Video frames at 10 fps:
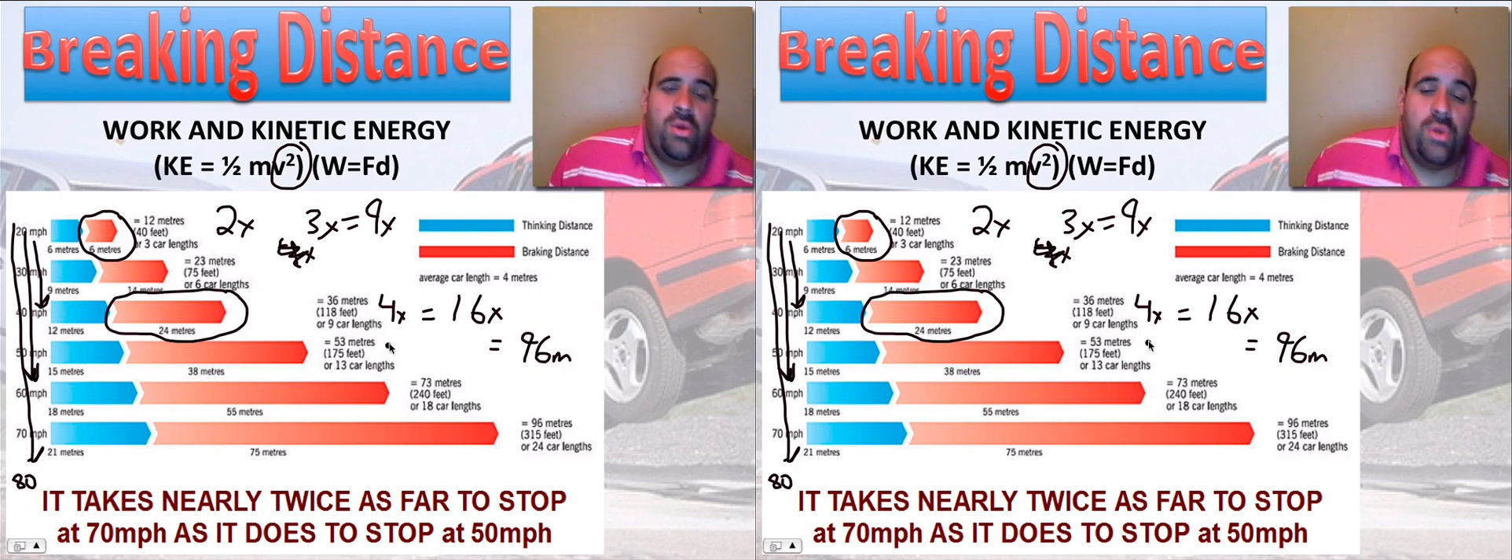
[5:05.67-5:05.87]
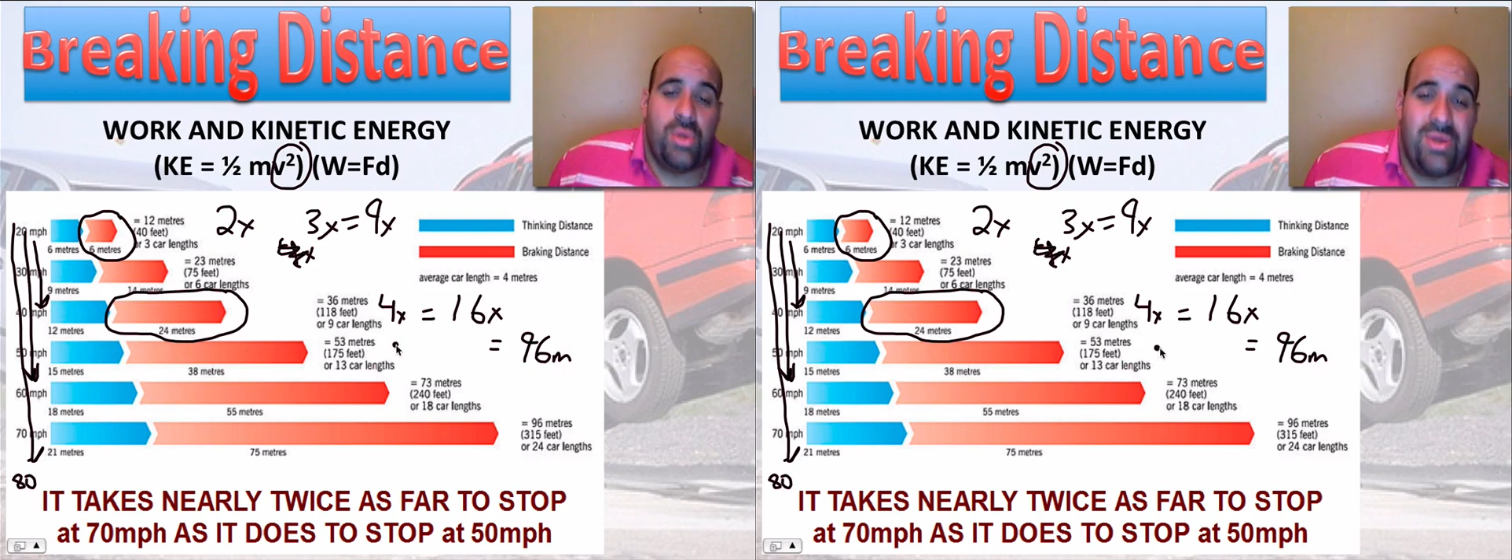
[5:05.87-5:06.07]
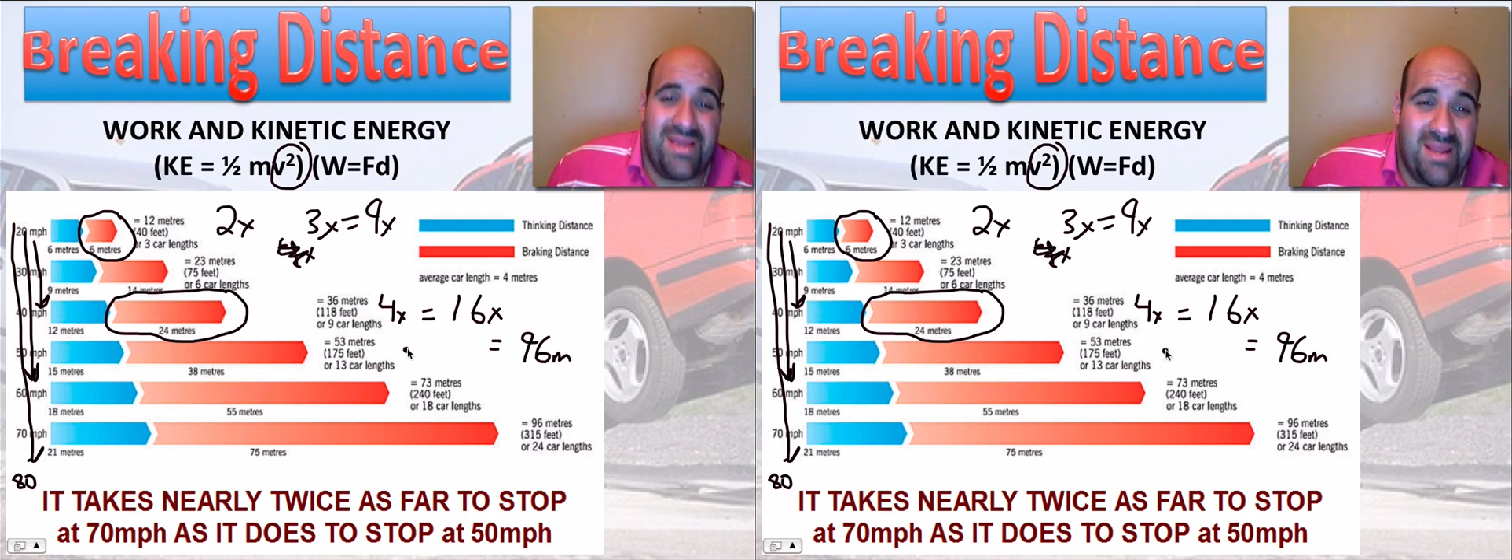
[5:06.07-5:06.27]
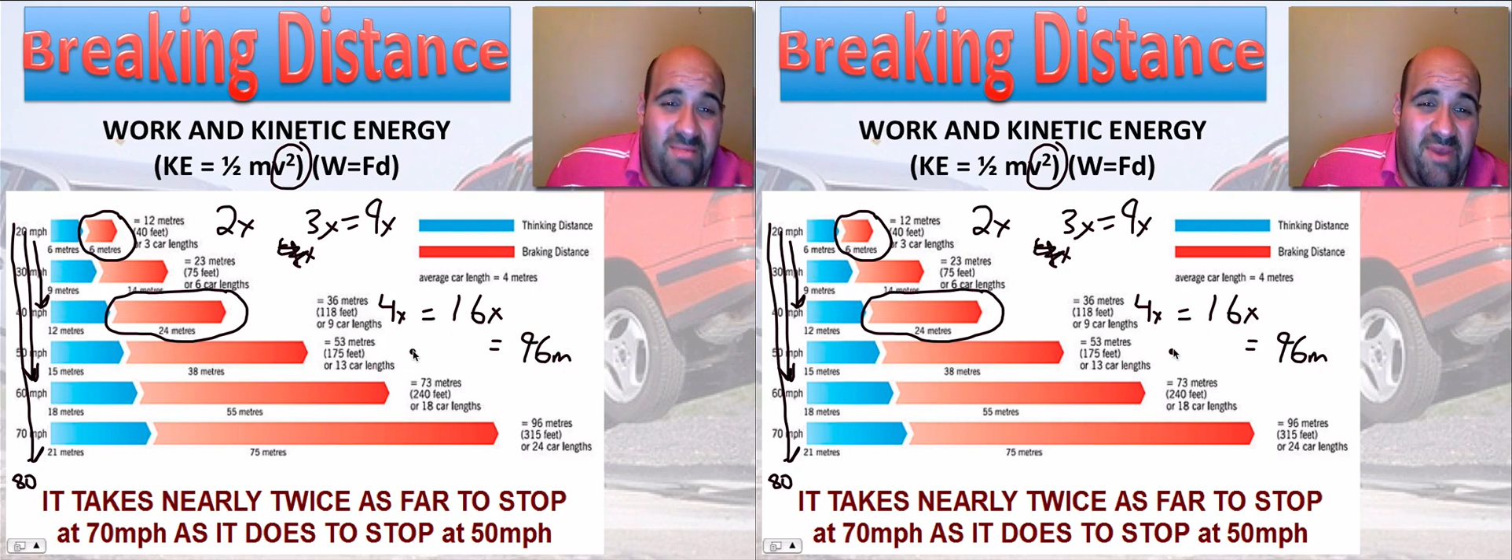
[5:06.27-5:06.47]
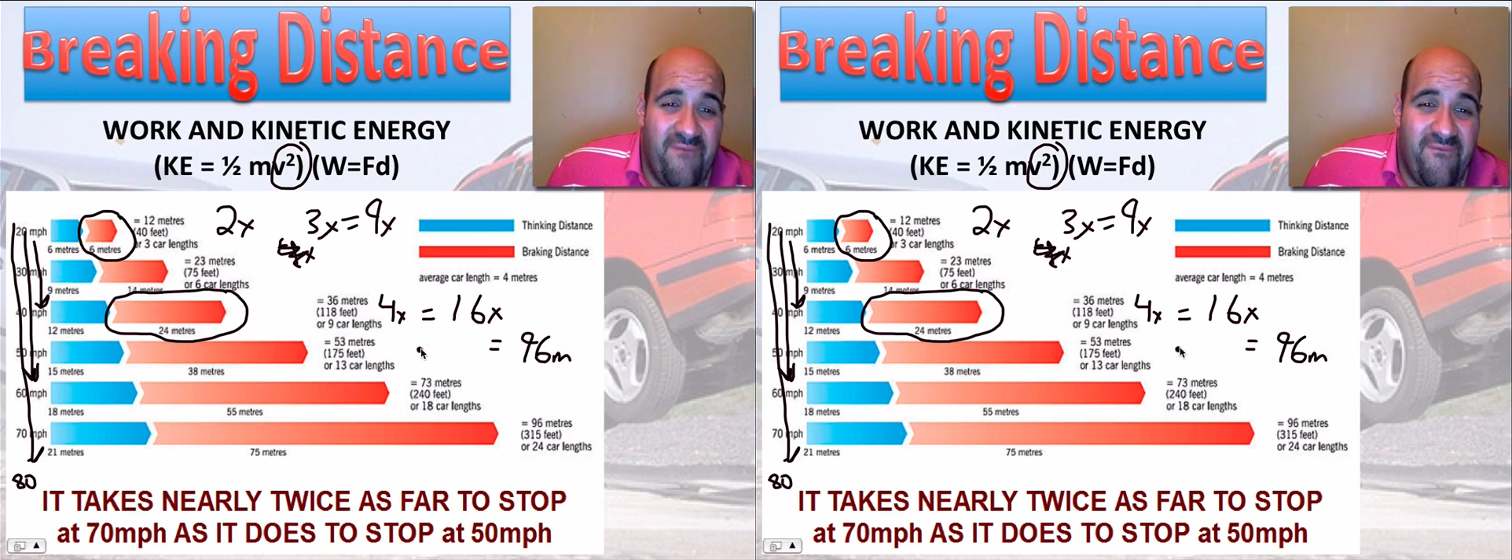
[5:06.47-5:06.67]
So that's going
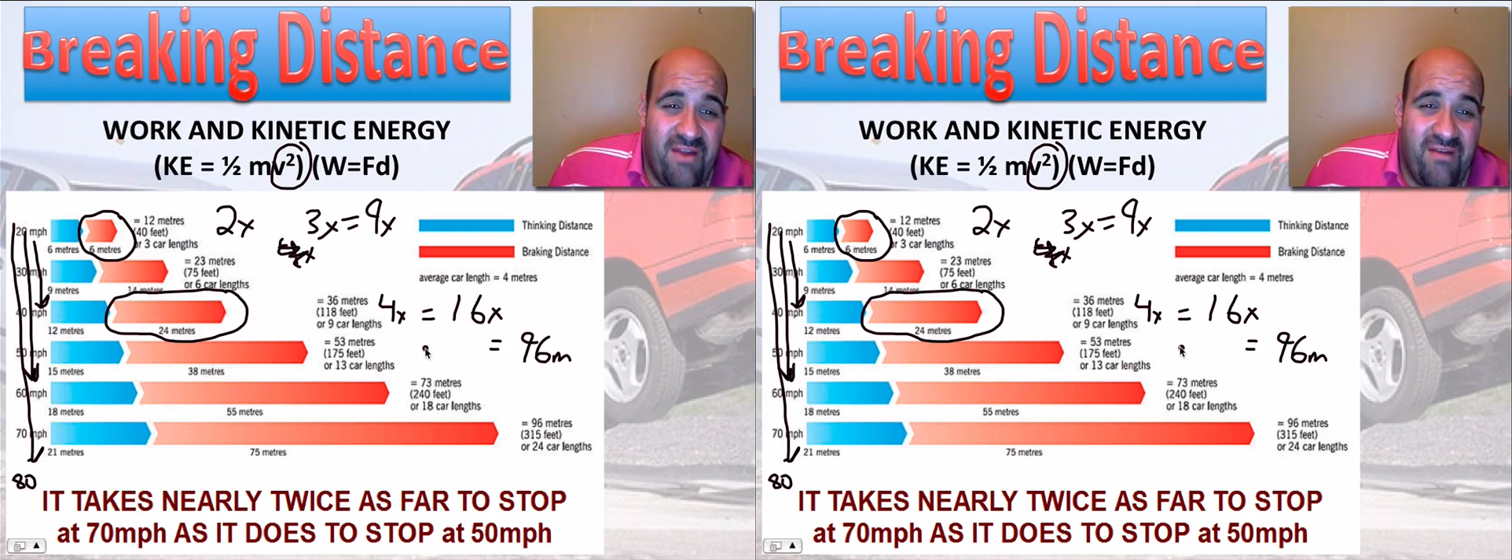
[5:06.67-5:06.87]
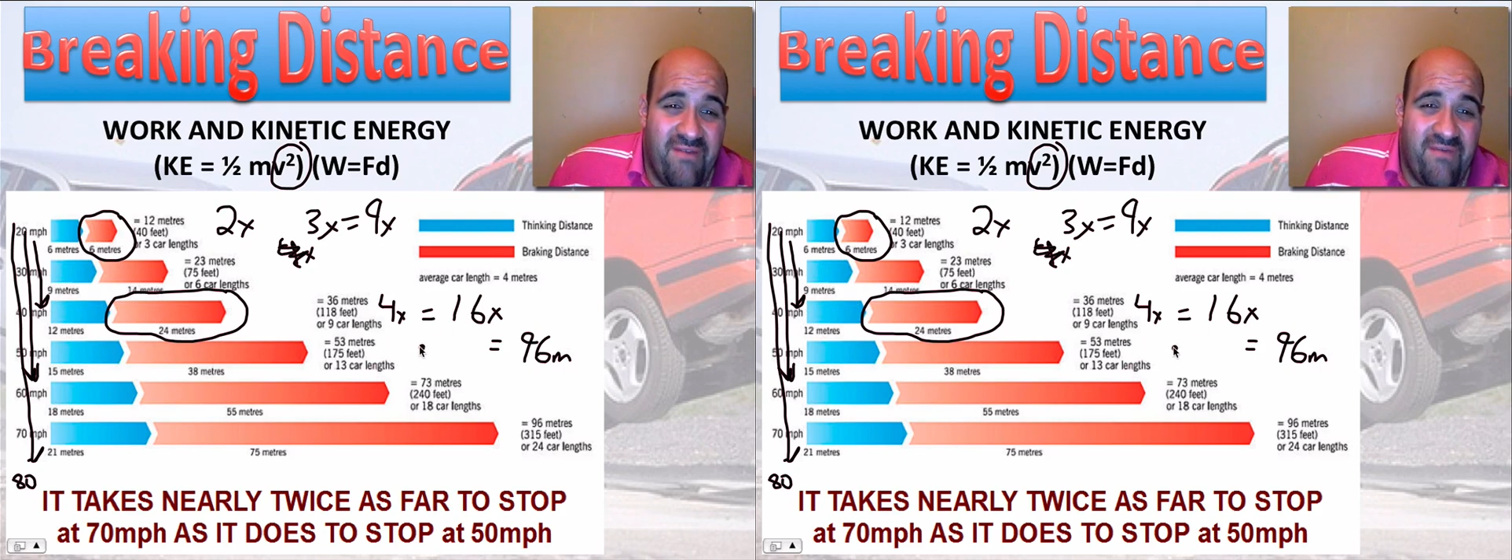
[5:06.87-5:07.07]
to be a very,